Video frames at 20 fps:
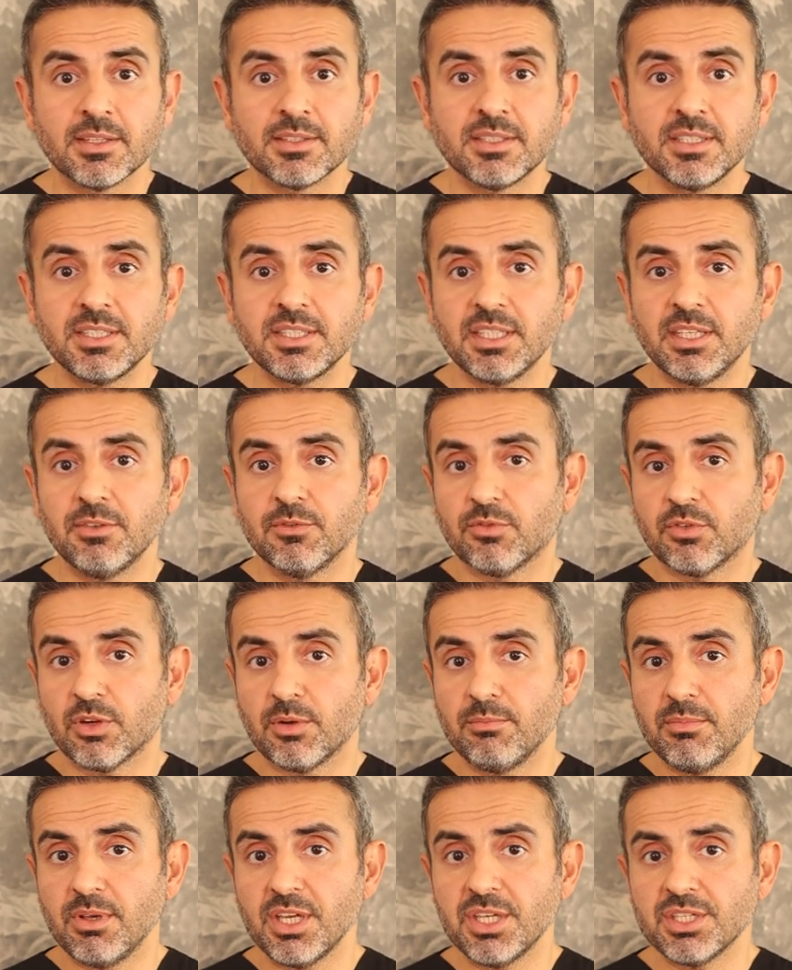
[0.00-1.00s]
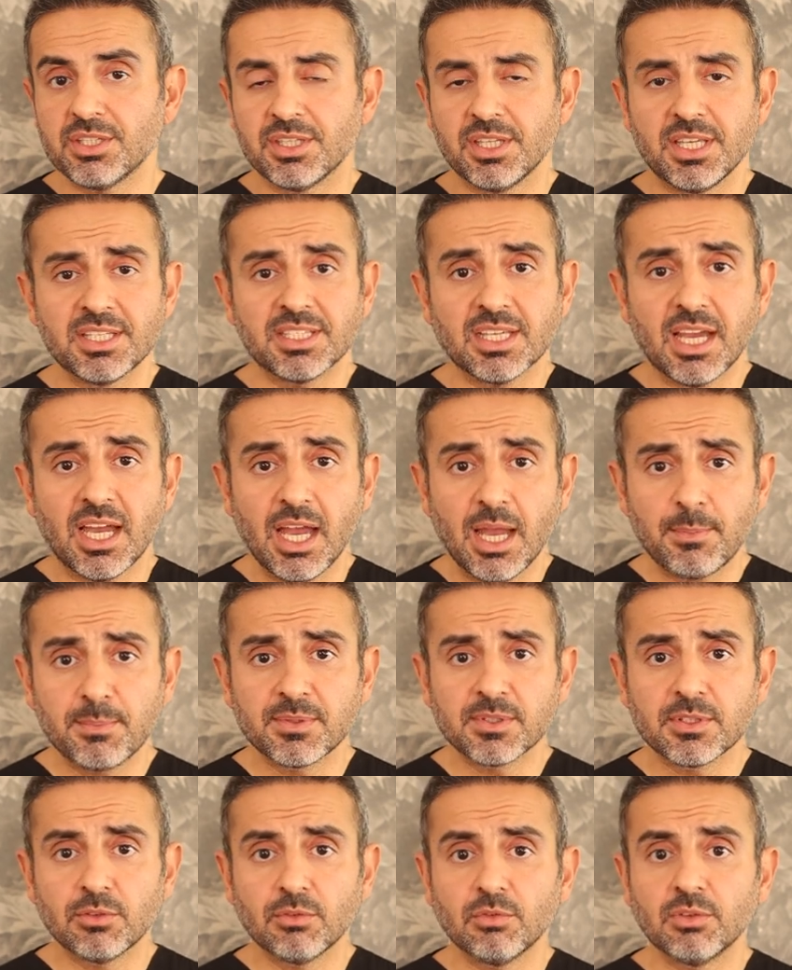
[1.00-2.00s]
This information is
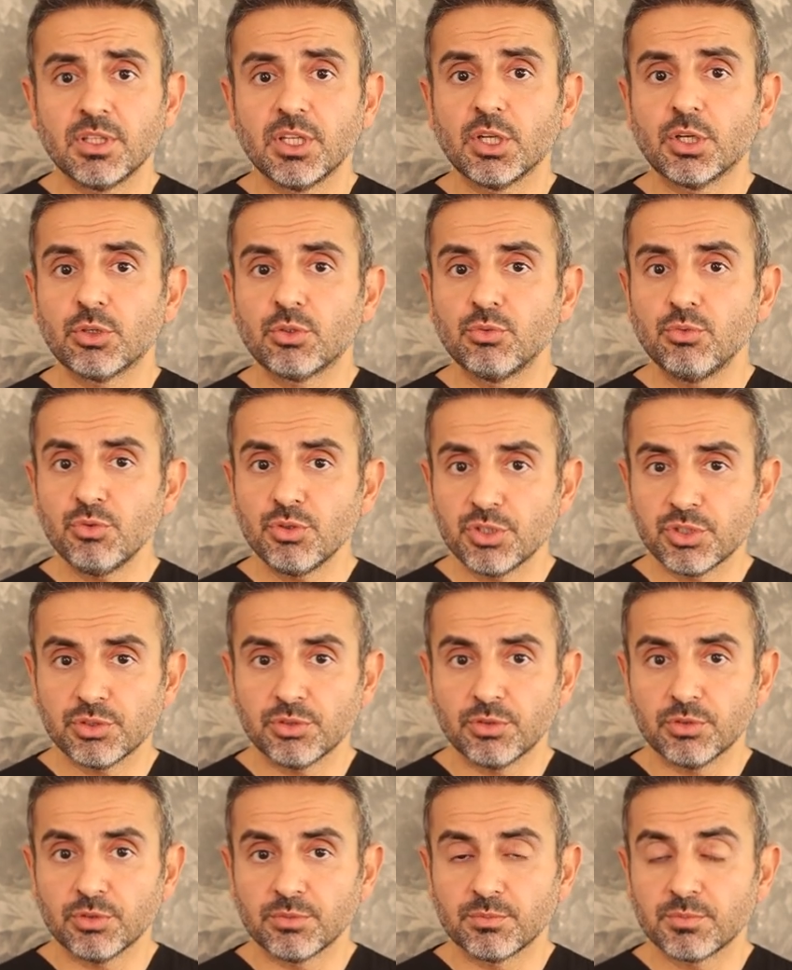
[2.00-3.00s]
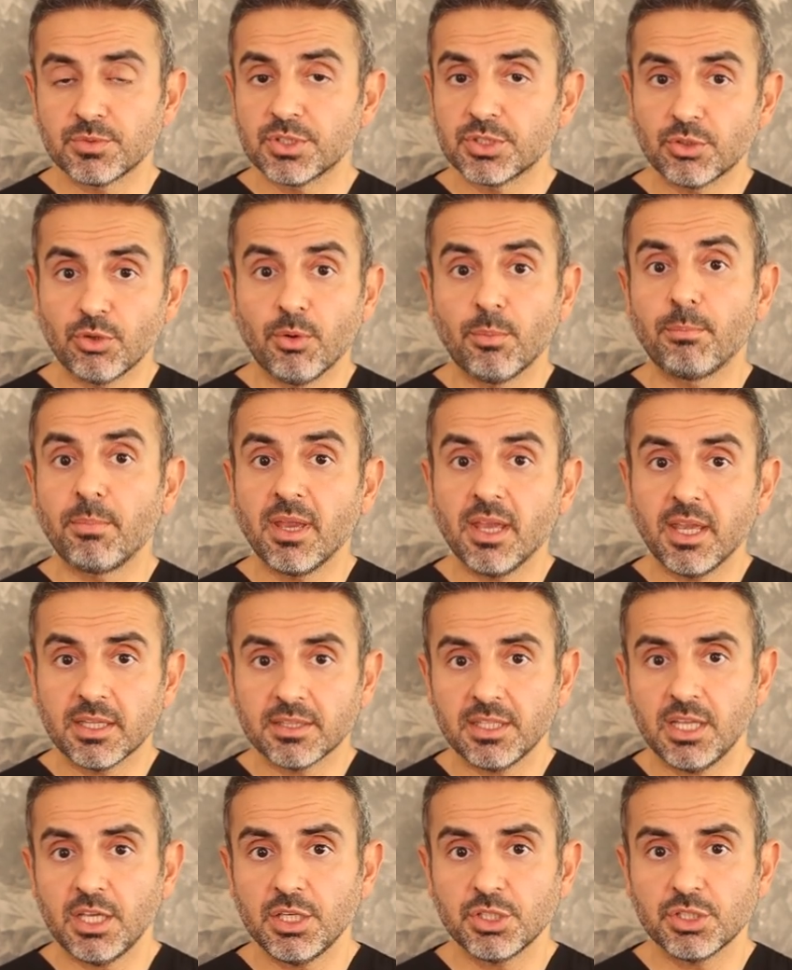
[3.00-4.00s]
absolutely crucial, so pay
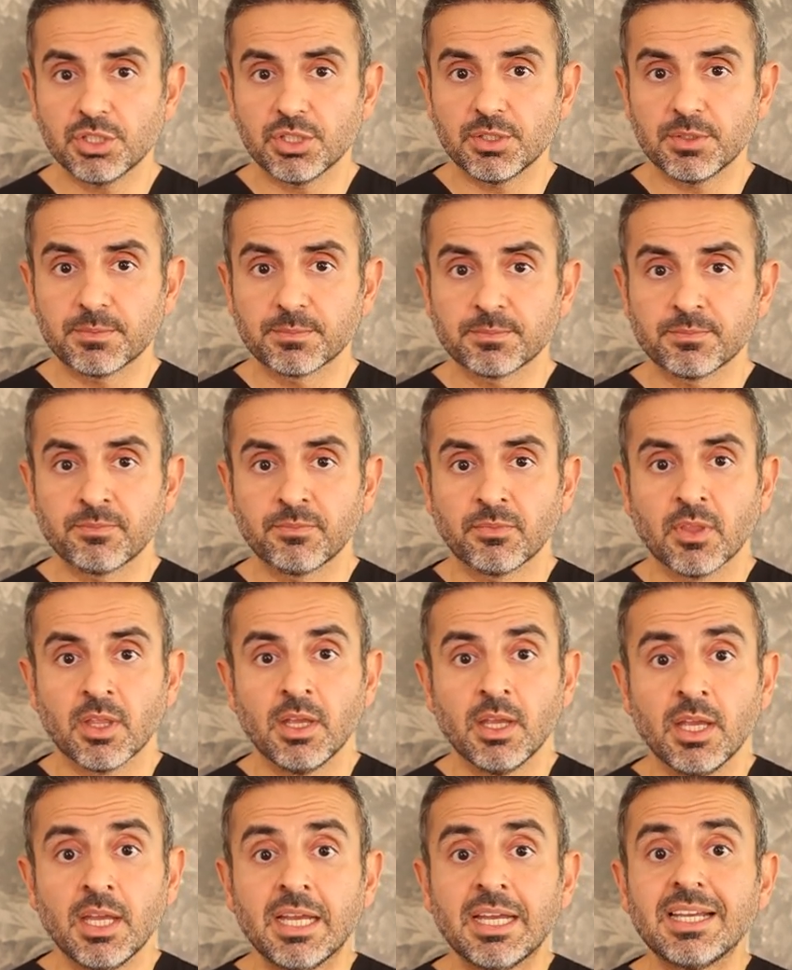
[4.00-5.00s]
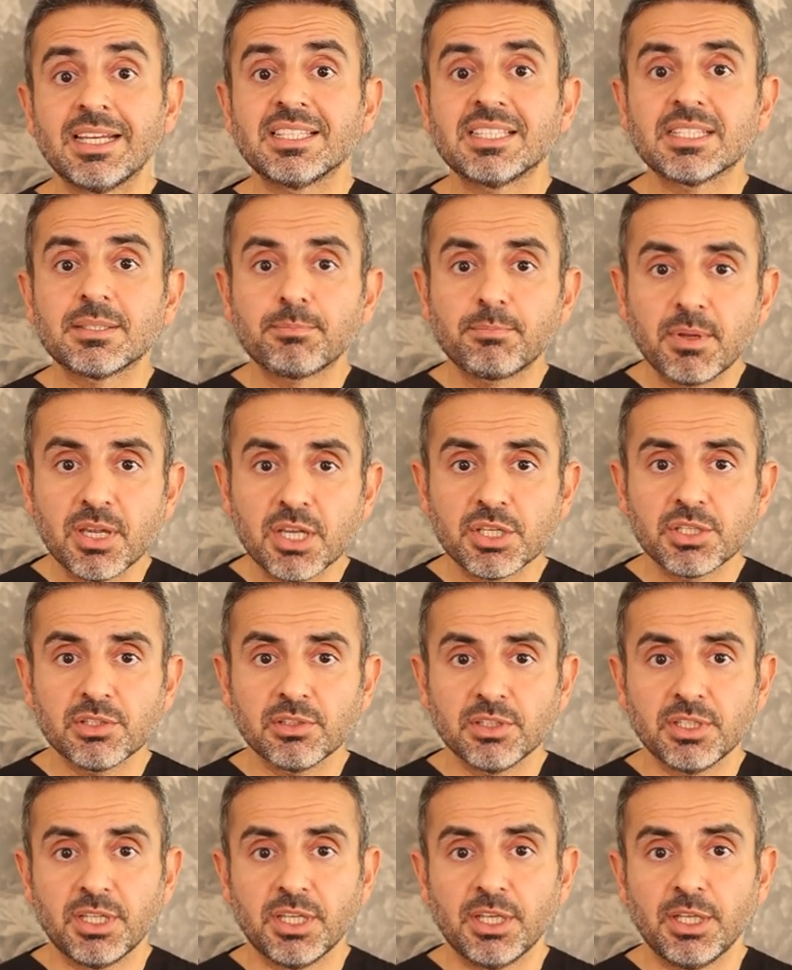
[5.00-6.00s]
attention,
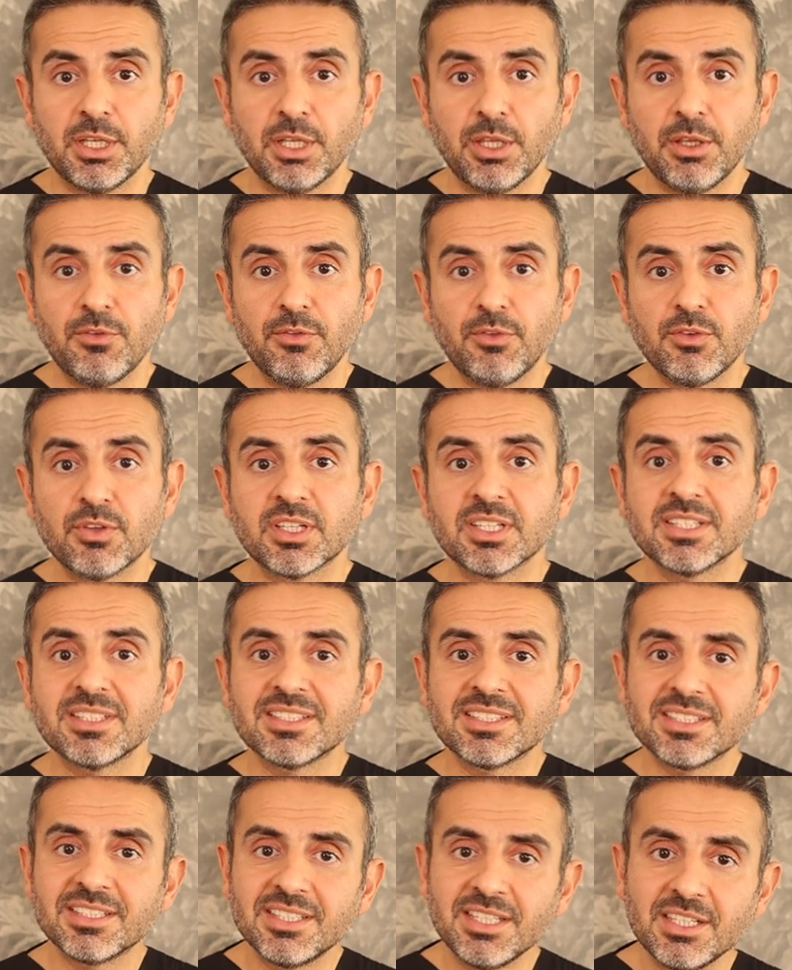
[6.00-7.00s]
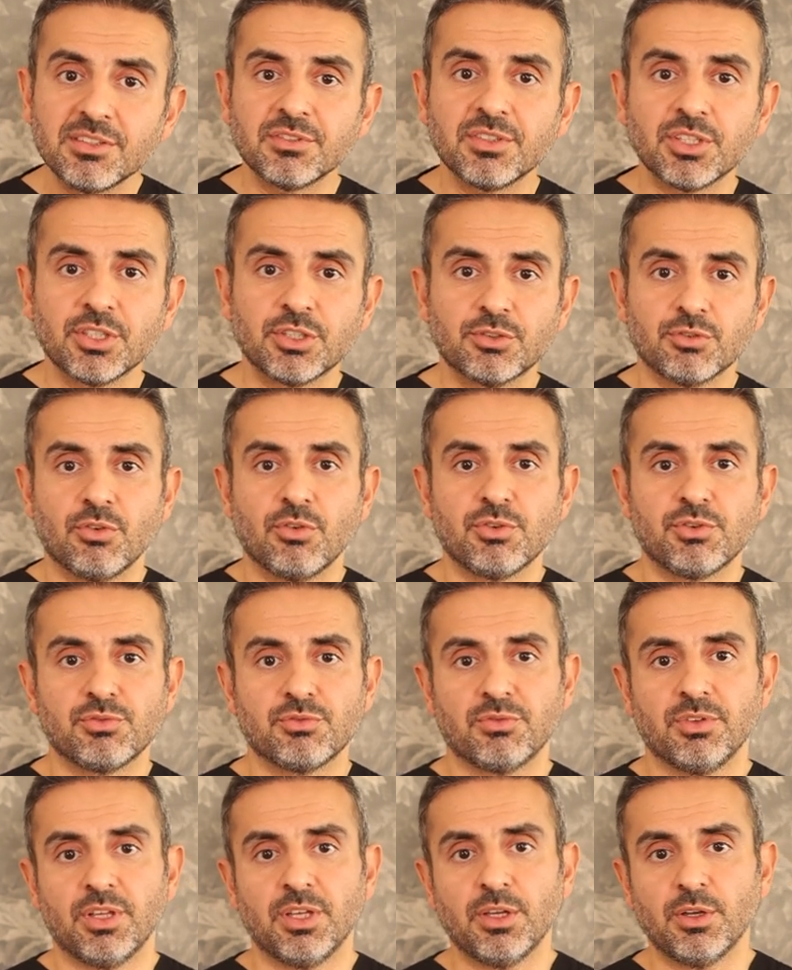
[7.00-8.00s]
especially if you're considering
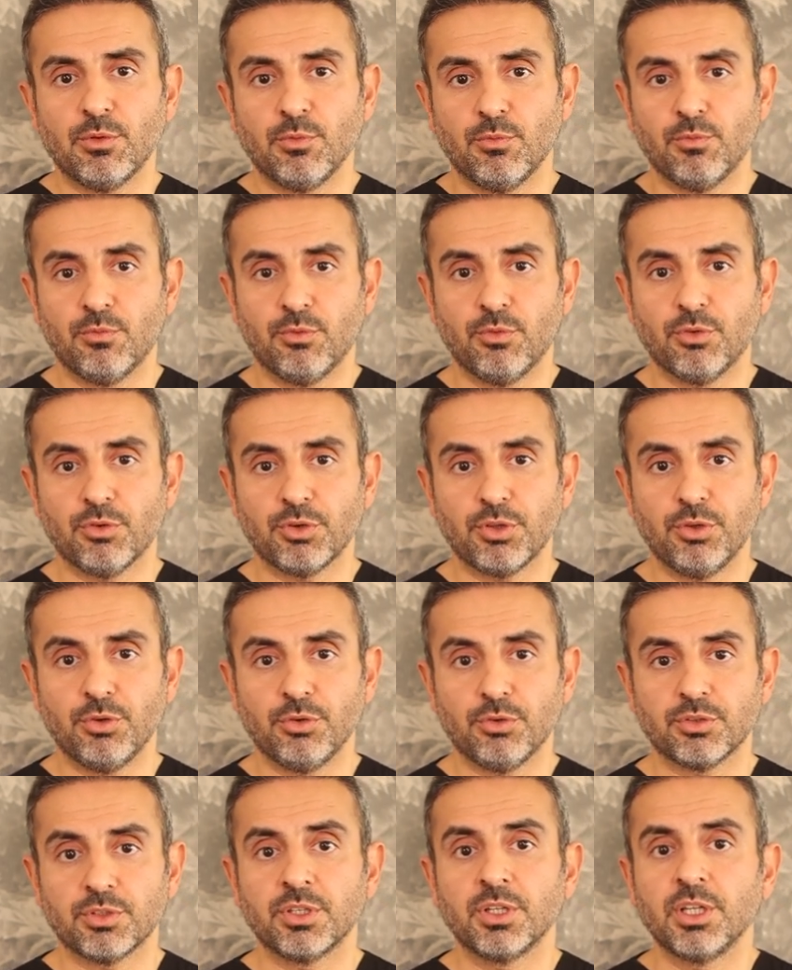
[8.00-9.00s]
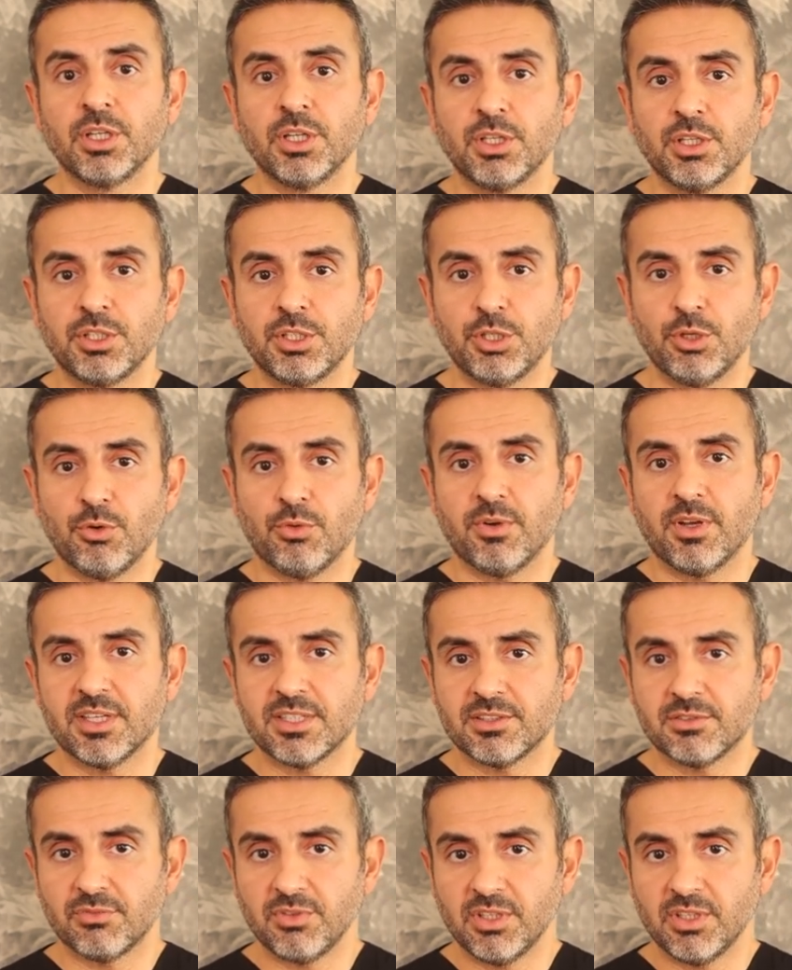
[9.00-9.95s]
surgery for your TOS